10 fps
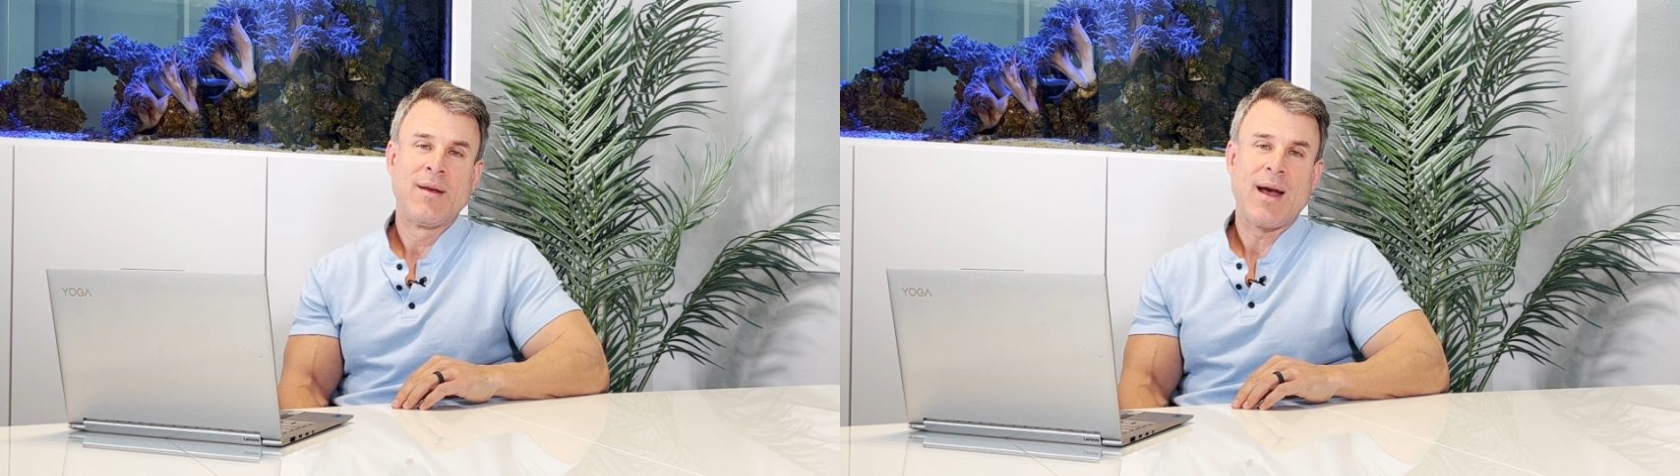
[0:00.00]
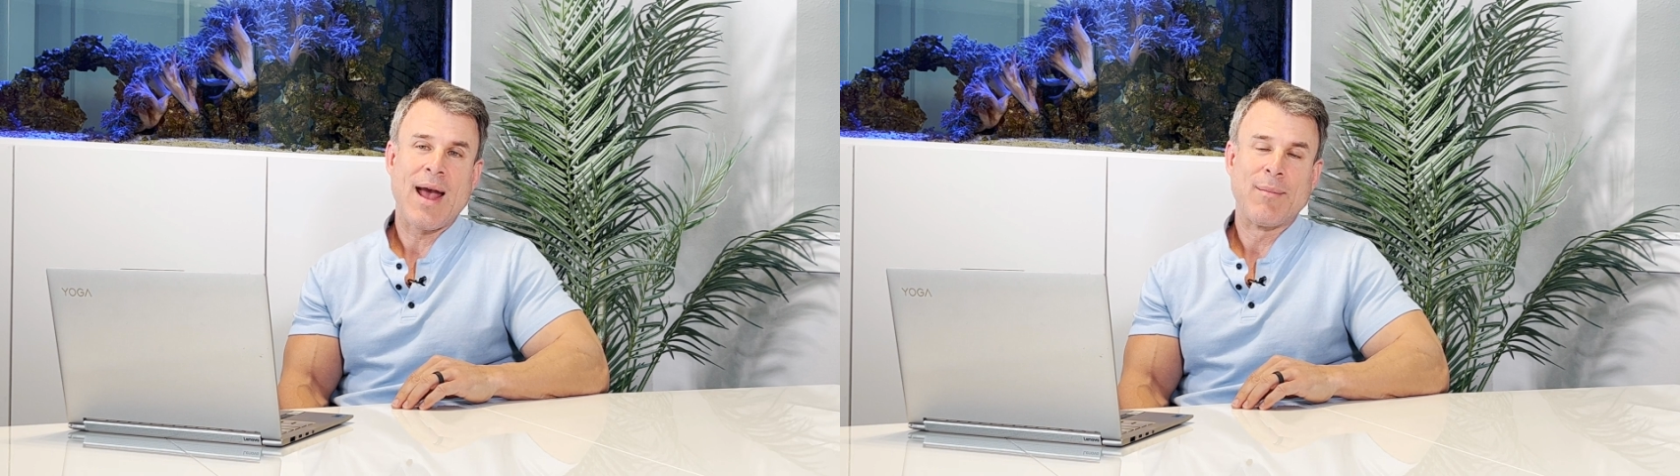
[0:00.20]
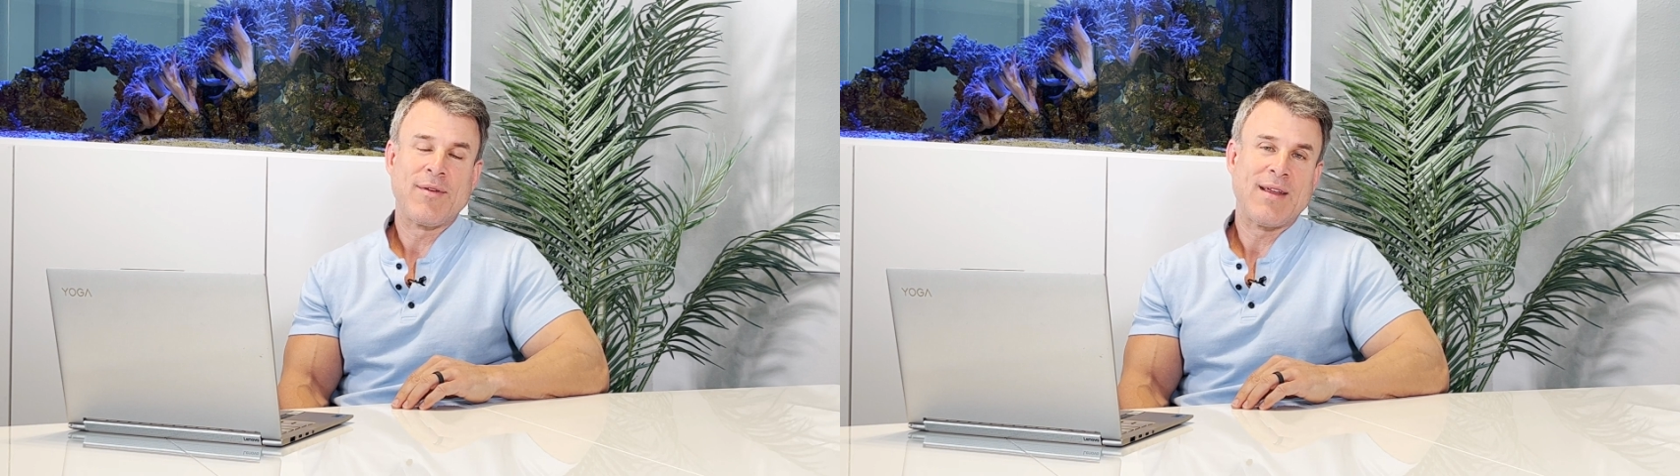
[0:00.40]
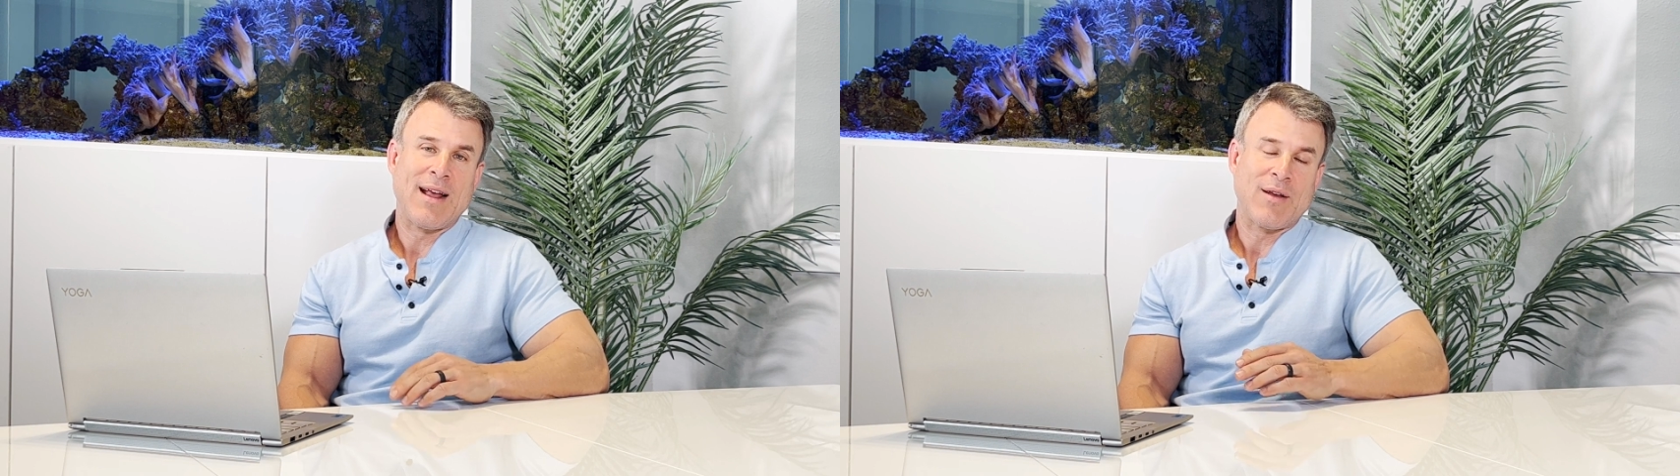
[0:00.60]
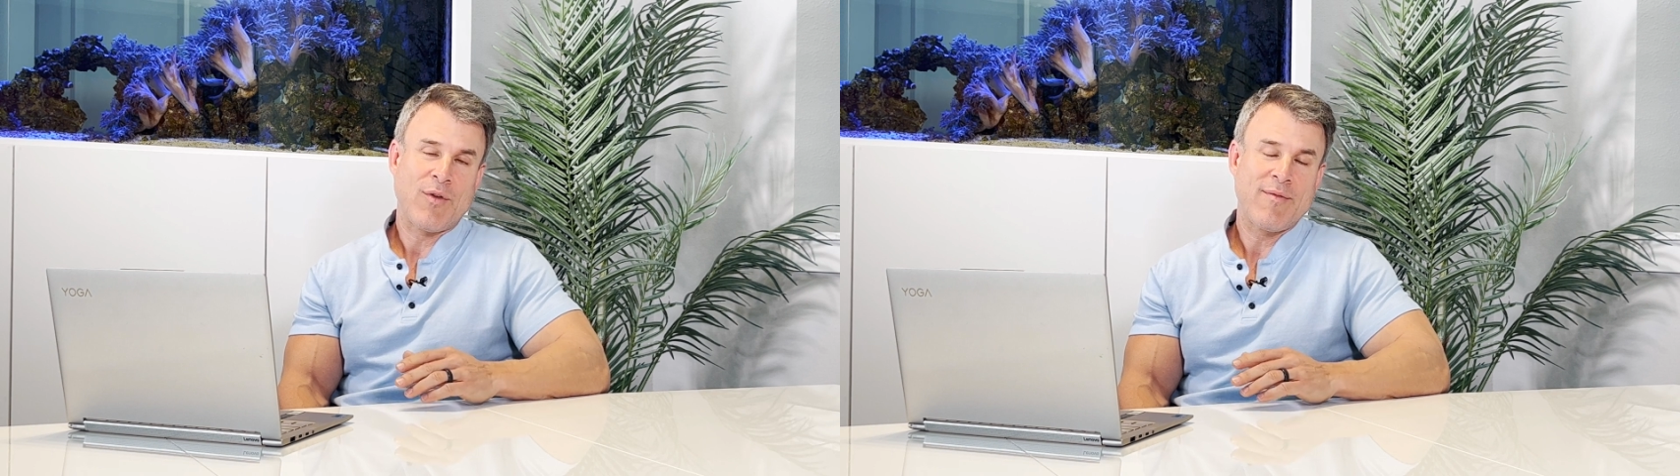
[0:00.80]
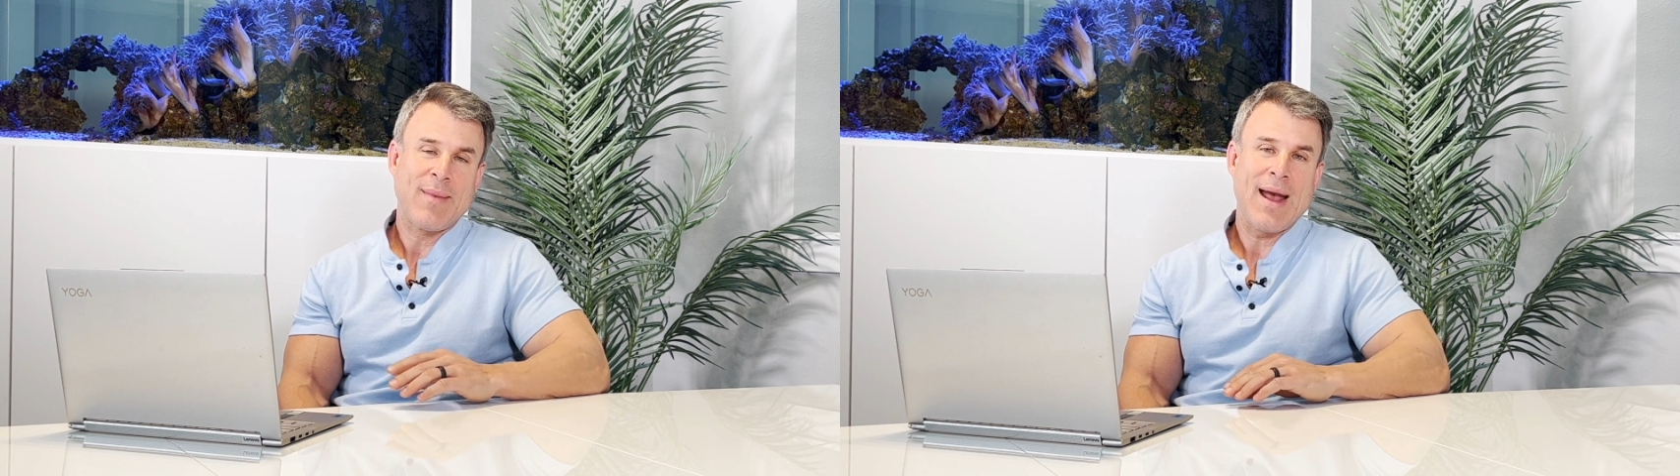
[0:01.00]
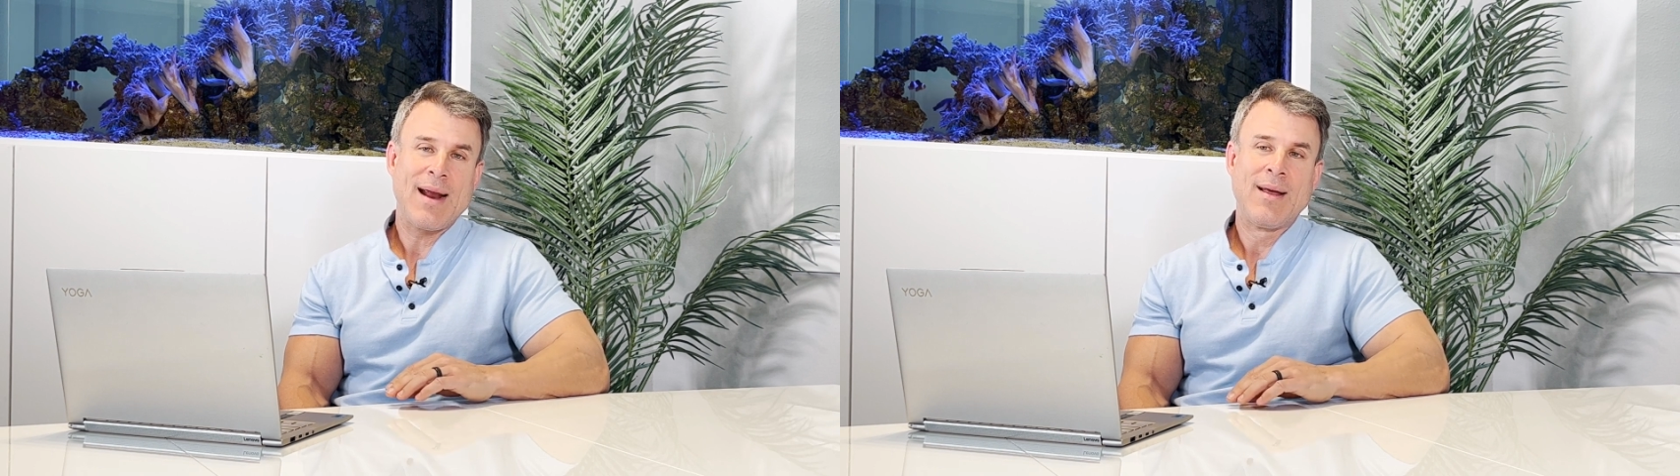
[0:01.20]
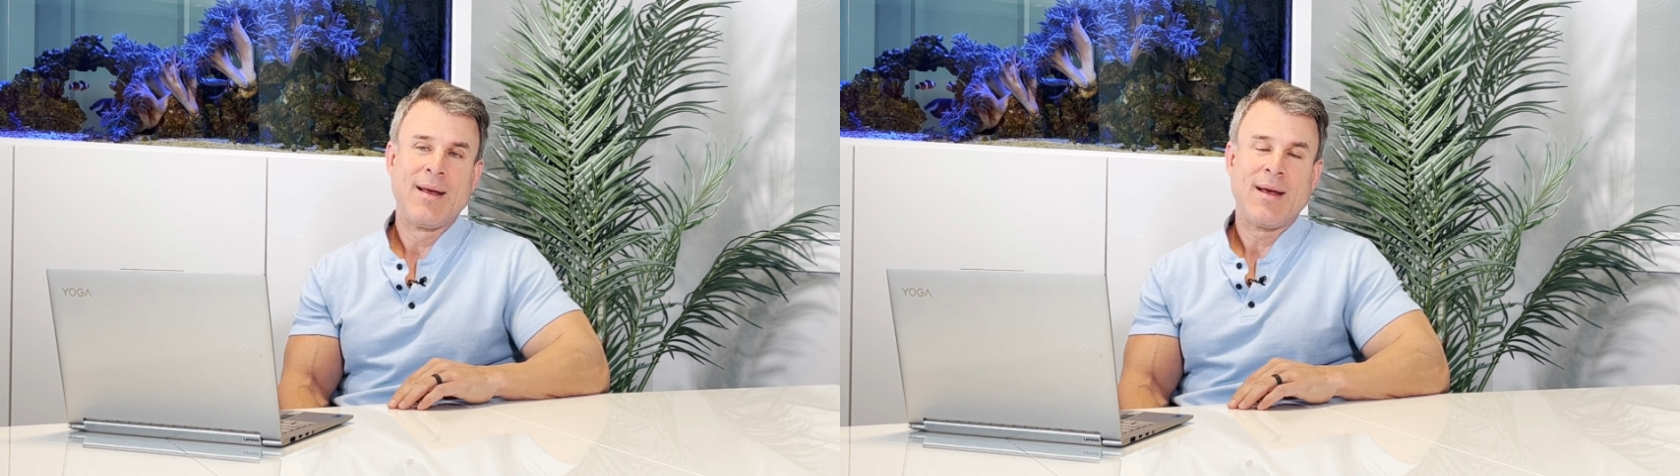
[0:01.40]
and mistakes that we've made